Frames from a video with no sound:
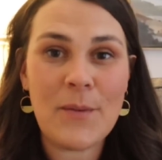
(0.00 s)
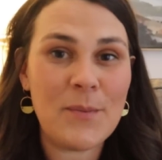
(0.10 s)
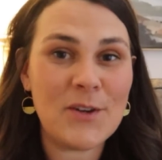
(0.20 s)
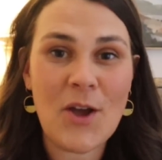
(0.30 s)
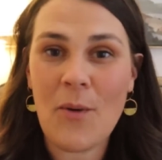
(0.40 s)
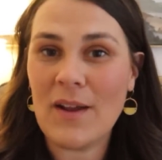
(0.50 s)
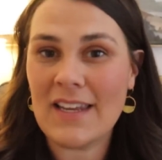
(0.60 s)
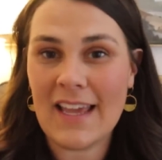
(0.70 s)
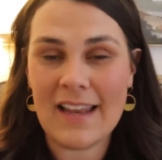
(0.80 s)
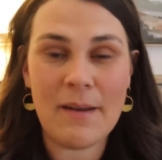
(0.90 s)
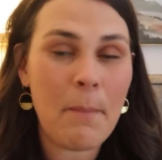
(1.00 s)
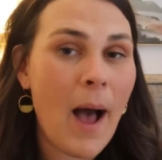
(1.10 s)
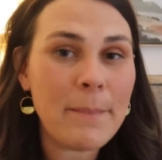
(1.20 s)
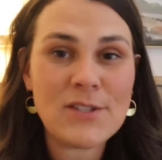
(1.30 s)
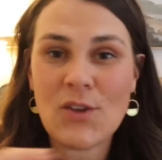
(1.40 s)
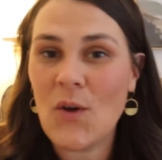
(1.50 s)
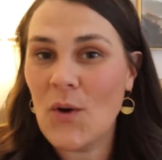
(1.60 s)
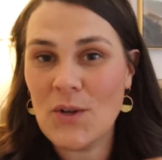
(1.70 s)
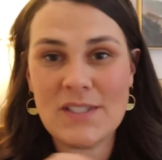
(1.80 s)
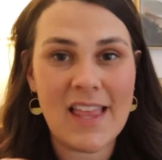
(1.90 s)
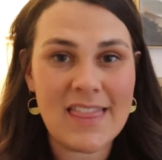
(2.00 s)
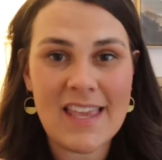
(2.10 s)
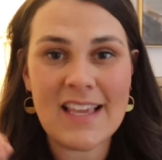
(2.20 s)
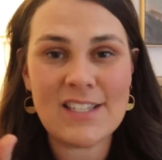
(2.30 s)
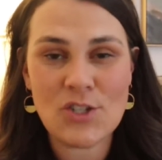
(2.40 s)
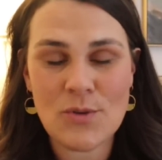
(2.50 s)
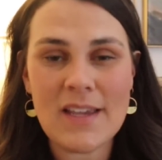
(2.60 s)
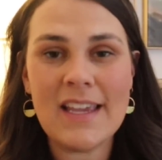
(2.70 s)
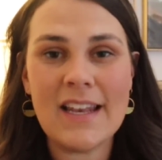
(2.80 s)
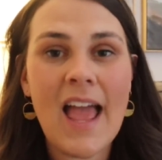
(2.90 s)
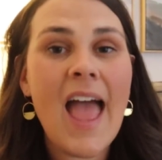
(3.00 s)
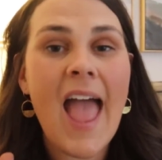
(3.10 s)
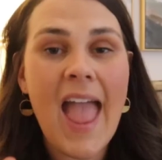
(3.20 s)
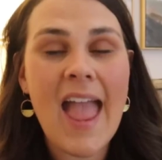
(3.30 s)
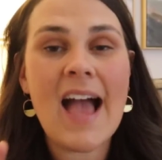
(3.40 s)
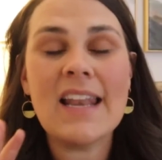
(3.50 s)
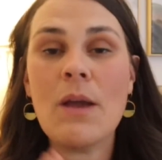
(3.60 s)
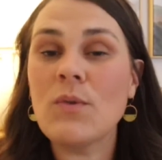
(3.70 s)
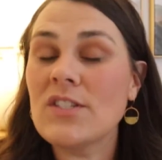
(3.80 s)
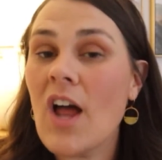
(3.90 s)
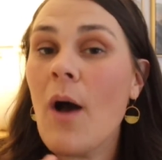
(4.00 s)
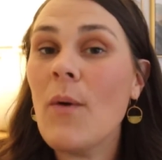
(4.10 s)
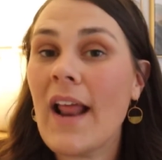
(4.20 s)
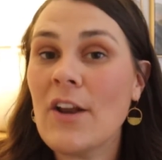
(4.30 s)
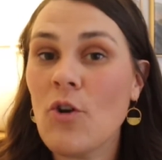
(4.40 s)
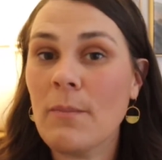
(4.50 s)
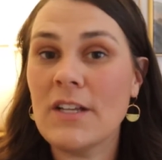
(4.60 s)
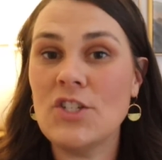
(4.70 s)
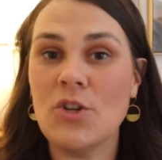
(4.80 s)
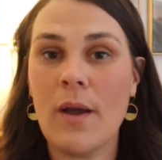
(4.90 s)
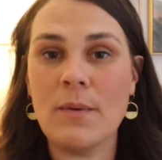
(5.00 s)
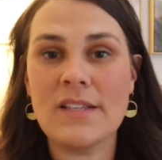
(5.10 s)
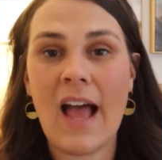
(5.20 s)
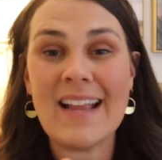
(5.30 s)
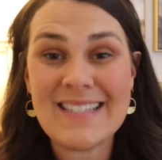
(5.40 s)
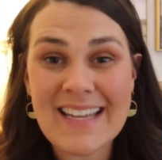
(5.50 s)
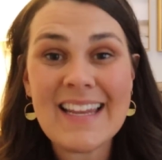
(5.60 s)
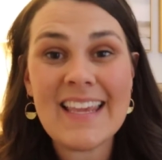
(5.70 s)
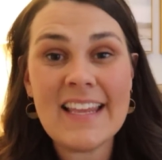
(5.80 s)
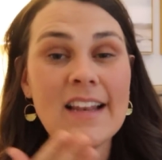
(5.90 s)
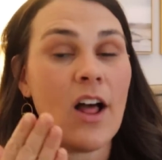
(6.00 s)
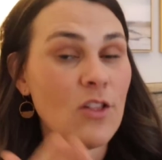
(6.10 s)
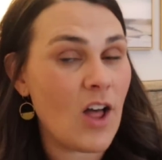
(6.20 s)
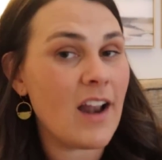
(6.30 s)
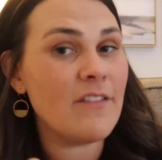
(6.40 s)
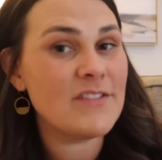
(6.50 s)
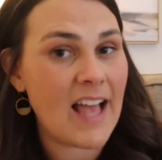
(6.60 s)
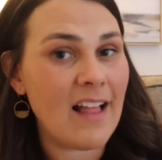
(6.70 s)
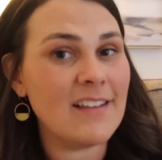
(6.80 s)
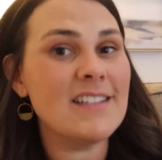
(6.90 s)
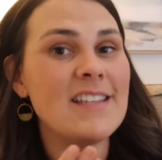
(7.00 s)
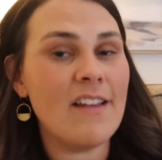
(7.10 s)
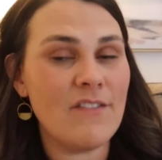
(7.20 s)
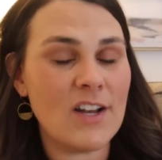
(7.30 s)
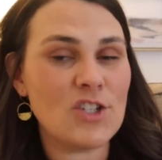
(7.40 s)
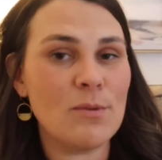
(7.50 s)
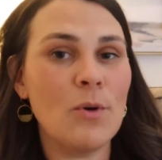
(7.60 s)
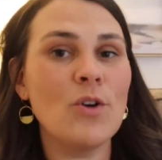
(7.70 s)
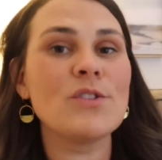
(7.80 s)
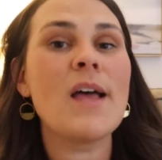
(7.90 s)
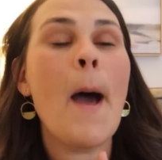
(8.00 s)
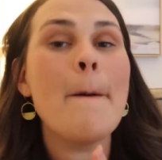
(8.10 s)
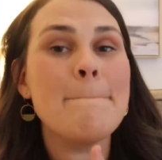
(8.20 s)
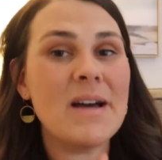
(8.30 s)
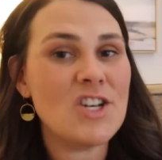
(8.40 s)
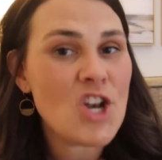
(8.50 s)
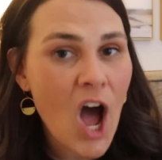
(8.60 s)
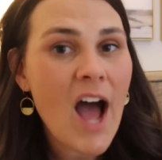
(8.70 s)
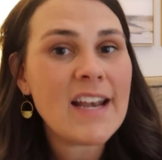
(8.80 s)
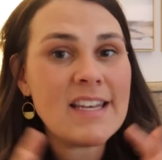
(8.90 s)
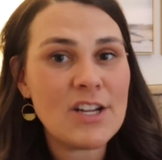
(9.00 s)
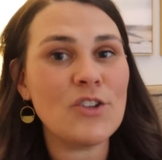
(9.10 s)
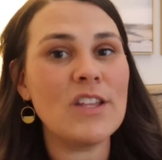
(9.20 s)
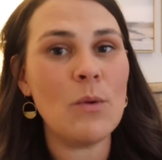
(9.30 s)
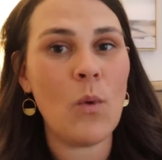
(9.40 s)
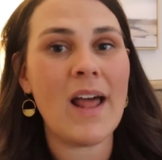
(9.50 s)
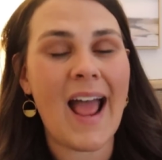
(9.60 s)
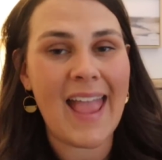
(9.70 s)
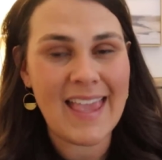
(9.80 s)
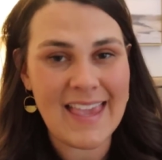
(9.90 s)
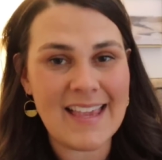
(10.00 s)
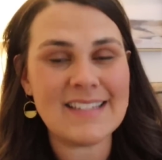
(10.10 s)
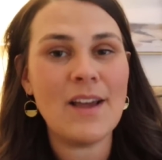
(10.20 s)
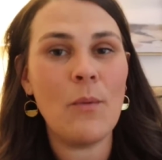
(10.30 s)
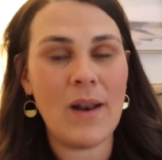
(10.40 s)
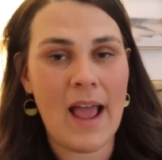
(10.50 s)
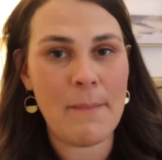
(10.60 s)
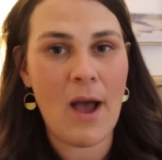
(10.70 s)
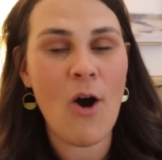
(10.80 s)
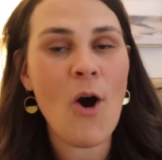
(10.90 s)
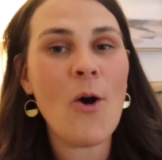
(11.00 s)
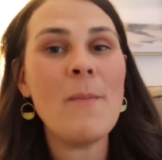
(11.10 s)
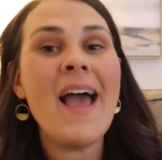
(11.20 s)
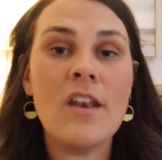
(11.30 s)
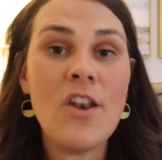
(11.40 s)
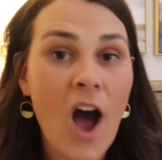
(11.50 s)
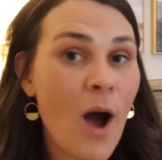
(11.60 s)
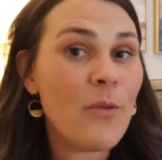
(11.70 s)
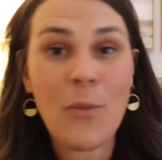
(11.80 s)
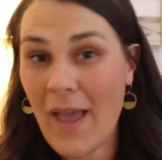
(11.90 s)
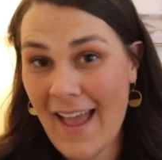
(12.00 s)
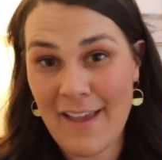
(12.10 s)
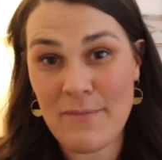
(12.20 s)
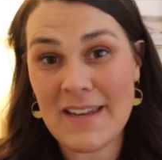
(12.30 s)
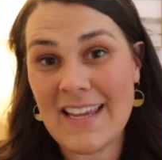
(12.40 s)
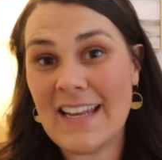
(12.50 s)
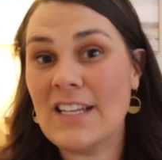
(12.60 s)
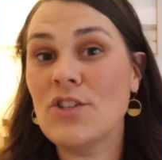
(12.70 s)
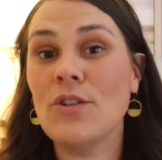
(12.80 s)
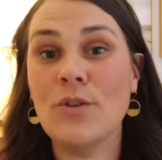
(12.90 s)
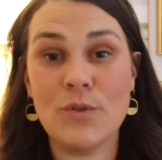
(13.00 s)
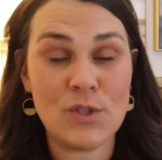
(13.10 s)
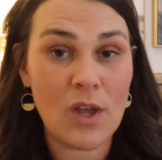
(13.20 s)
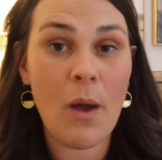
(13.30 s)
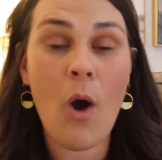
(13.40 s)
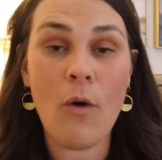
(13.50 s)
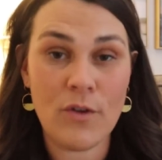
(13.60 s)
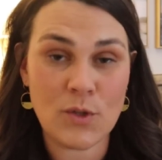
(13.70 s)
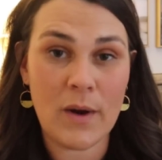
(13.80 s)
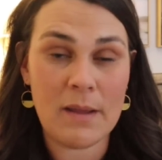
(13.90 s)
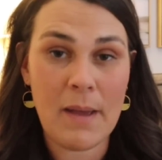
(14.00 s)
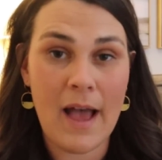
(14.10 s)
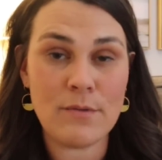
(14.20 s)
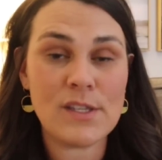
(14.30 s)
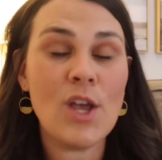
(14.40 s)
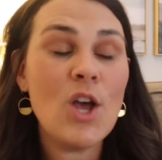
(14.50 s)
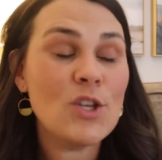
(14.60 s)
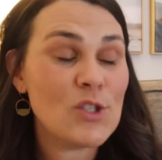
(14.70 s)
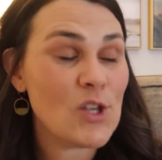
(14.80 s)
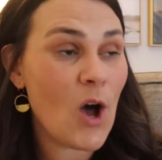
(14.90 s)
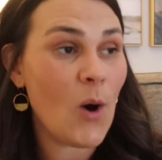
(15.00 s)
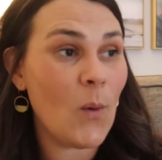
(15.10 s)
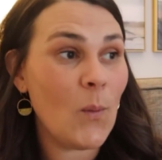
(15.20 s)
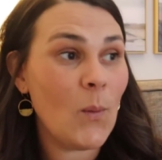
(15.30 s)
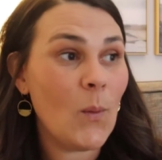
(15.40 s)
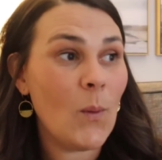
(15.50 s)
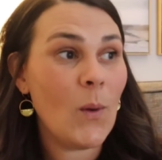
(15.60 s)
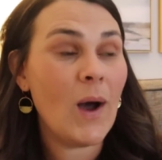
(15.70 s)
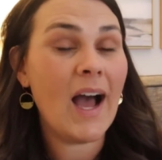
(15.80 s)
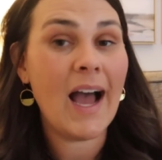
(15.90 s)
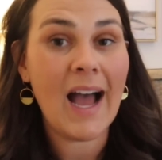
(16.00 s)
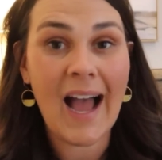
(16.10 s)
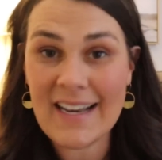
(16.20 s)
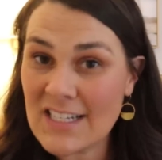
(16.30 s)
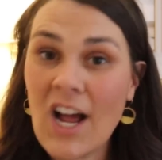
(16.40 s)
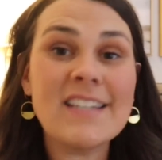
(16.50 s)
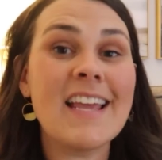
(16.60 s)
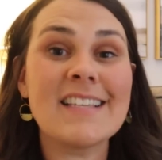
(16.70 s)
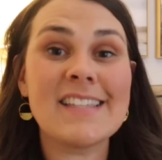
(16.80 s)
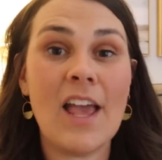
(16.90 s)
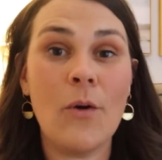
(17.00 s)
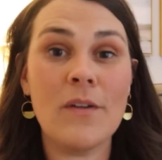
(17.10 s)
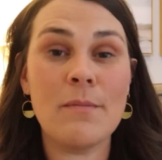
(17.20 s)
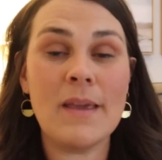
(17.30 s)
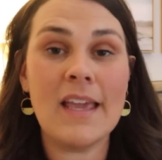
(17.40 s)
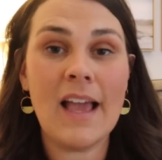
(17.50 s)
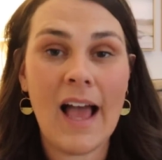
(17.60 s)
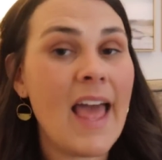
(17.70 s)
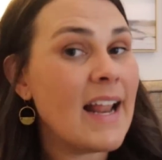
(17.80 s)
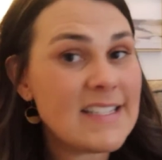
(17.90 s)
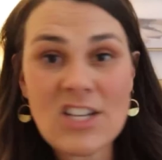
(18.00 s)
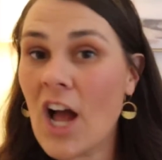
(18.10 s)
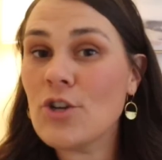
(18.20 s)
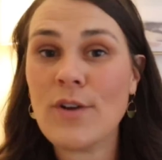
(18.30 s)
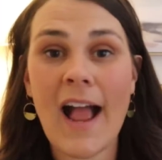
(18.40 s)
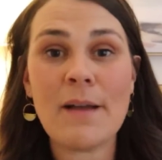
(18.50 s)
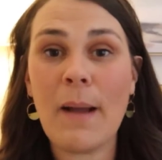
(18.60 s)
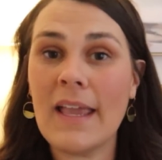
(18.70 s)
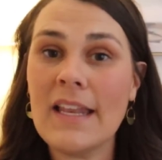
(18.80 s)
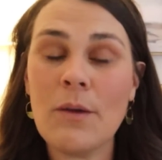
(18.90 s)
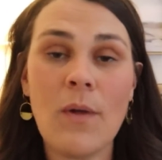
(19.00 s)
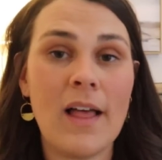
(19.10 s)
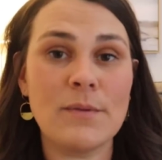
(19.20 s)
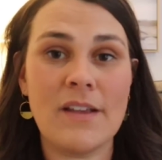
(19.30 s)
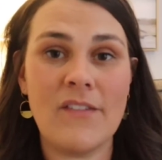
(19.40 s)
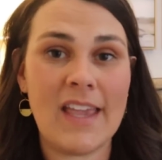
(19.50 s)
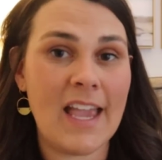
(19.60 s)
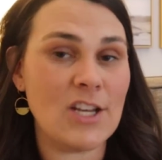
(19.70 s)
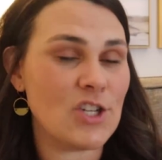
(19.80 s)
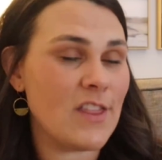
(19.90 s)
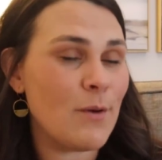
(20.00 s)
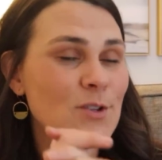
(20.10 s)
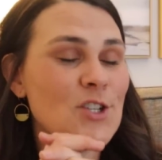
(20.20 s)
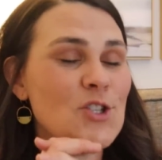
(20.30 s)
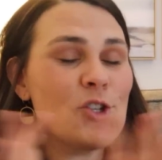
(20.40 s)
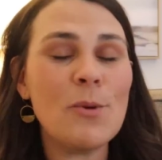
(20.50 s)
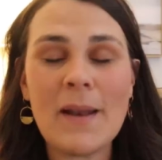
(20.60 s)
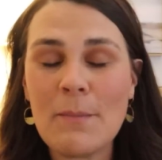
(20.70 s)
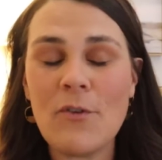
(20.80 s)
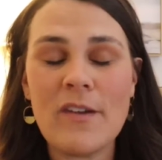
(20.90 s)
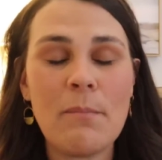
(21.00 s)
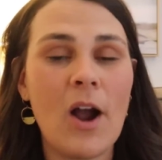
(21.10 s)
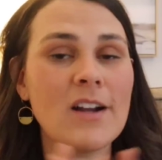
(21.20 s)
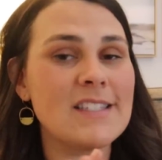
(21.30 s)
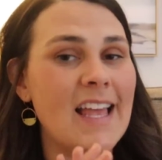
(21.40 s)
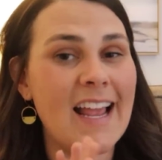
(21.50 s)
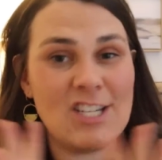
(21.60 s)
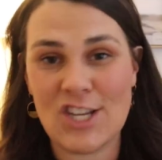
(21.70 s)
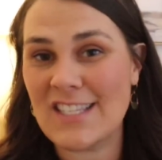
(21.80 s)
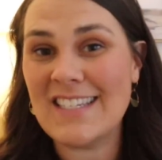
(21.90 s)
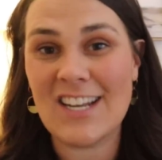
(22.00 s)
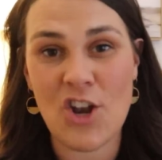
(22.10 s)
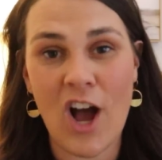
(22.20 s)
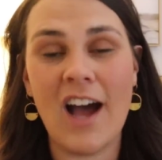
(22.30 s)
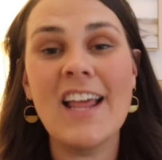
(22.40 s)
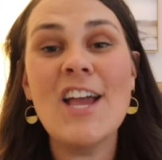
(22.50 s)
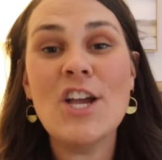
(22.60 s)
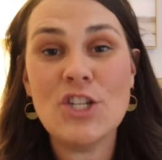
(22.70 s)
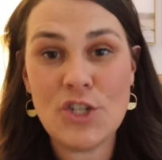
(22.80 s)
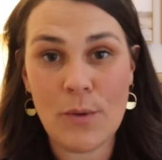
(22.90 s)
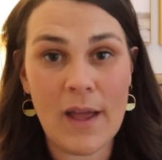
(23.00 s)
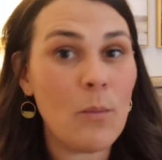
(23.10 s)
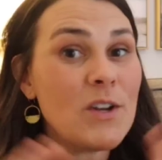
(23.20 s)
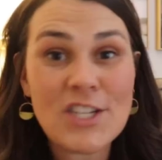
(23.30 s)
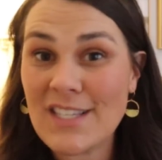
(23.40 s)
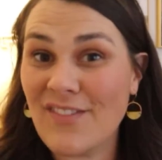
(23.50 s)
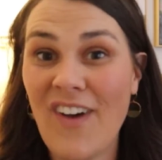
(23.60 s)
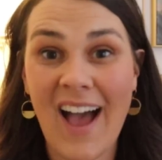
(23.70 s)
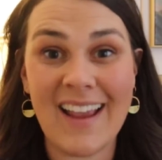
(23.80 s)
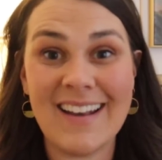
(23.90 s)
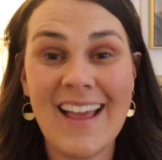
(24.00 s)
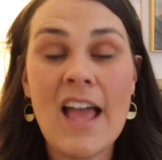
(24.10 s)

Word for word: We would go and get popsicles and things to eat. And it was not what I normally do. It was, I did eat a lot of salads and vegetables, but not nearly what I eat when I'm at home, not the way I have been eating to lose over twenty pounds. So I did not take a scale with me, and I did not track my eating while I was on vacation. There were just too many moving parts, and I just did not do it, which is fine.